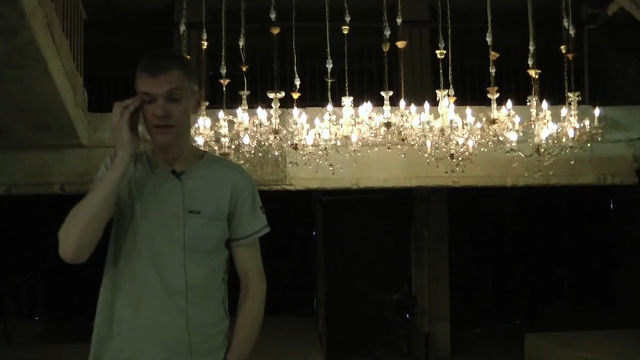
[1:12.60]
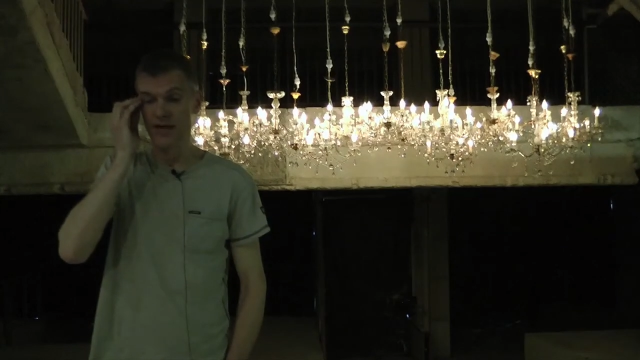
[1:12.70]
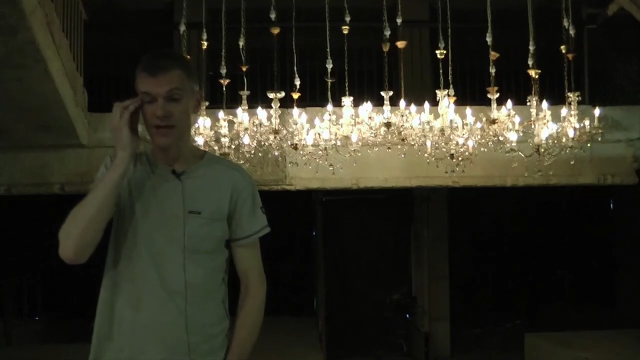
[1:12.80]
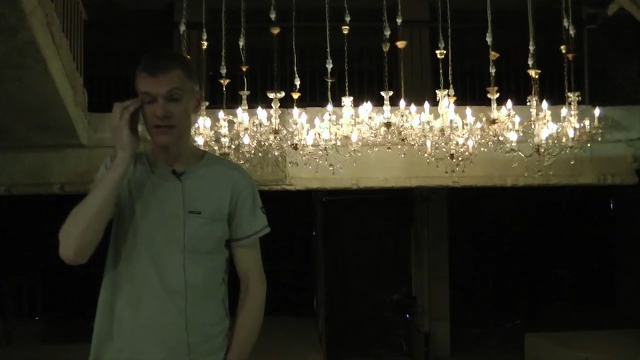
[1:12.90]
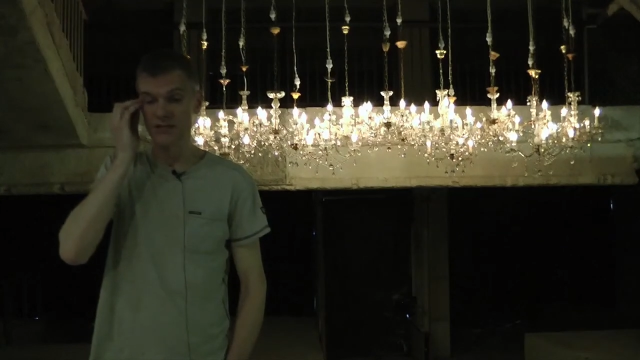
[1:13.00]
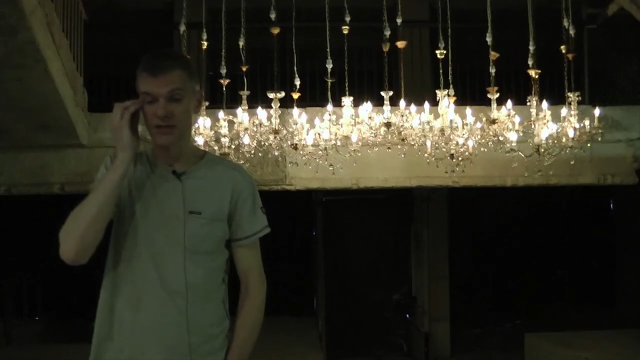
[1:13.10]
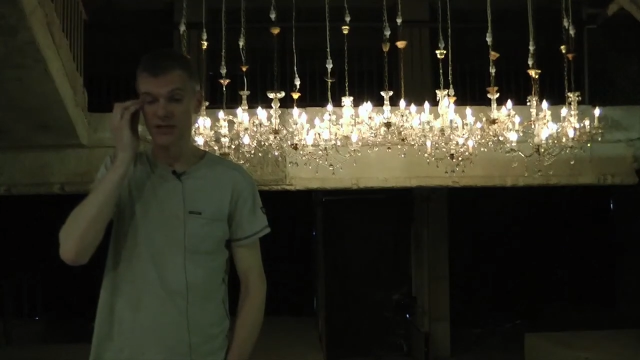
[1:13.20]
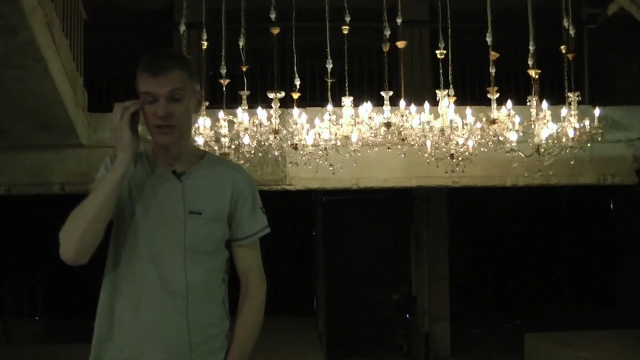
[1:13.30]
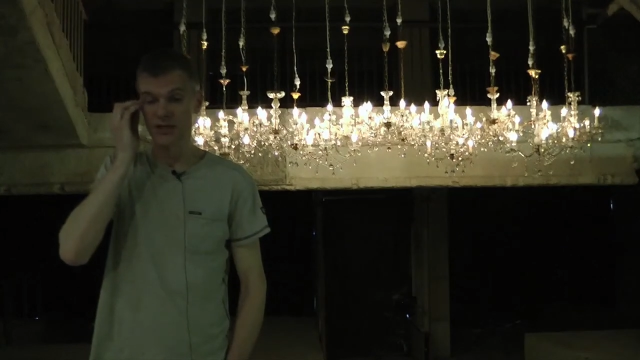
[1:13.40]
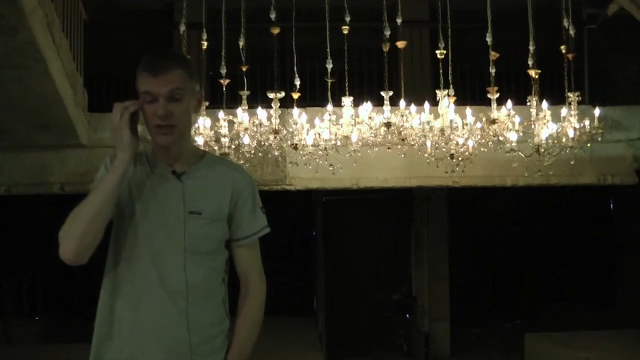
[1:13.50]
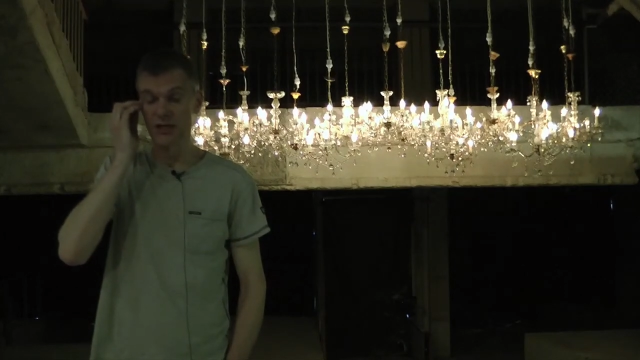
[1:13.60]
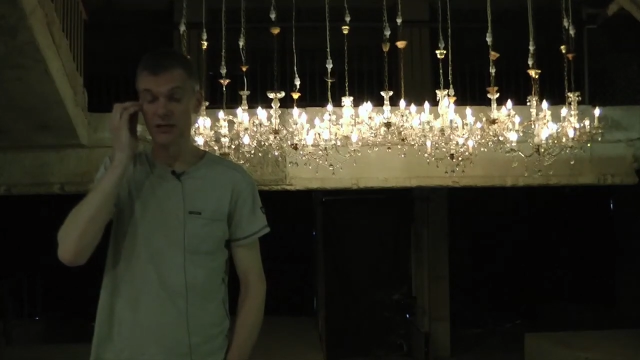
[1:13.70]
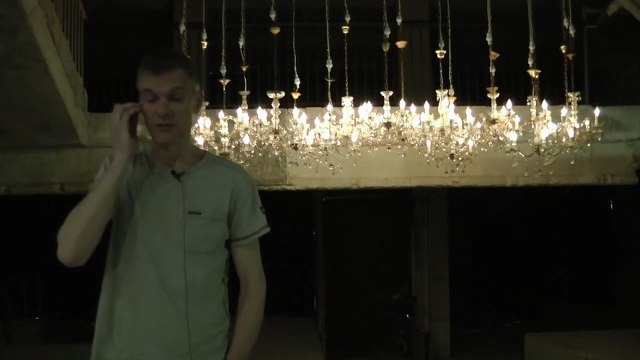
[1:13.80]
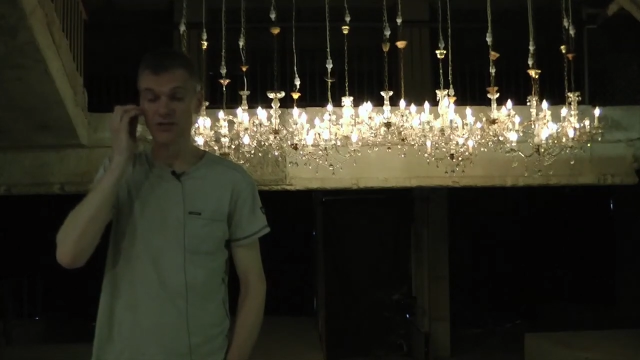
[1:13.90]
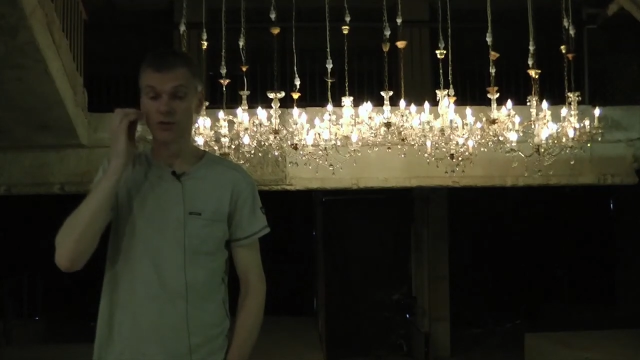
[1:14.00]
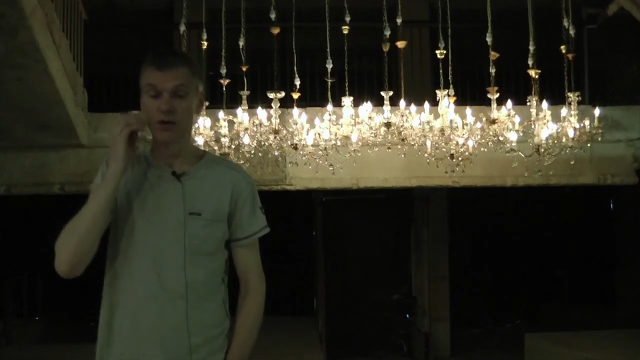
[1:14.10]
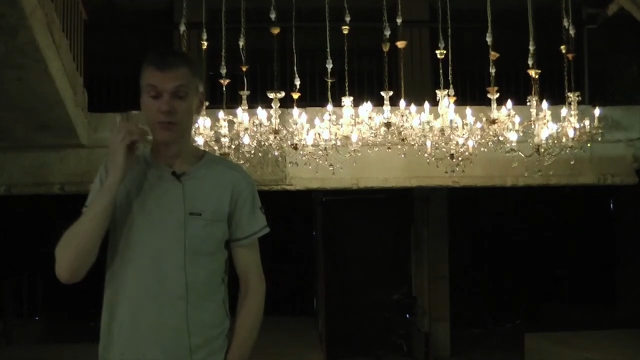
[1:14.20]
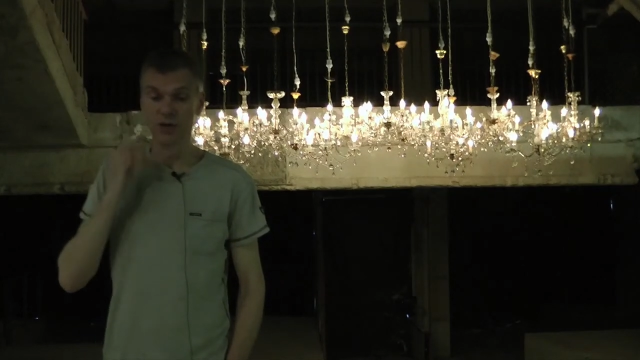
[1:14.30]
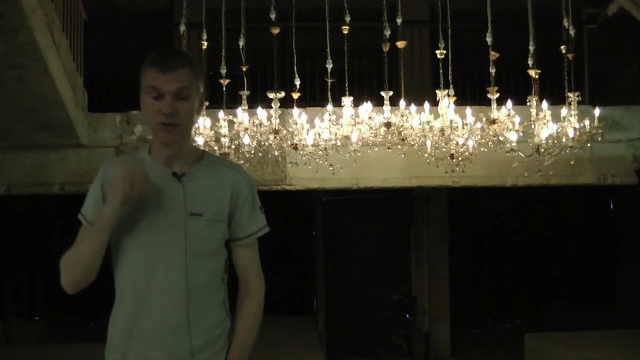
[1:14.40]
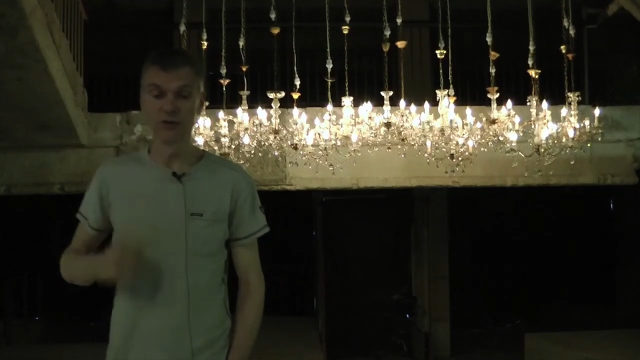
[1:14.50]
the architecture here is
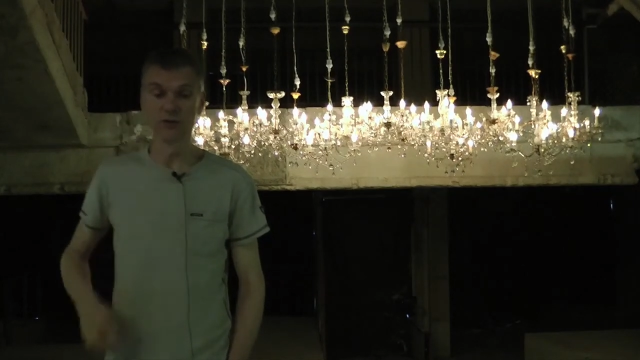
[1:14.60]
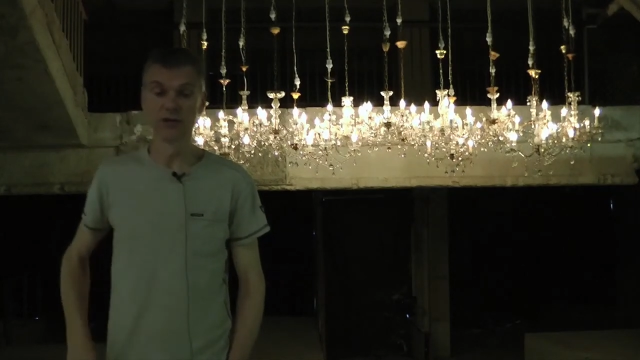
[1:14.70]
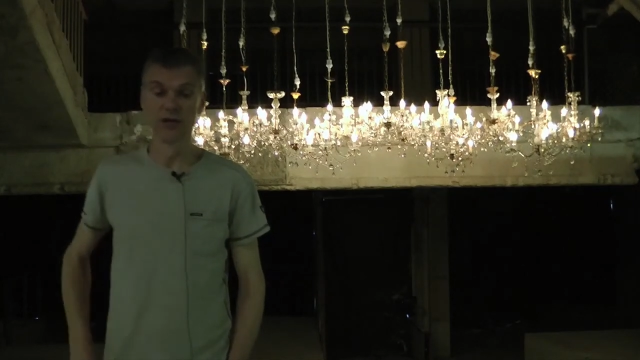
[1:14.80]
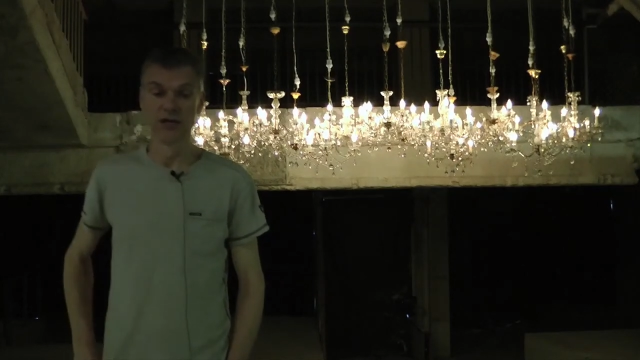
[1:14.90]
quite bold.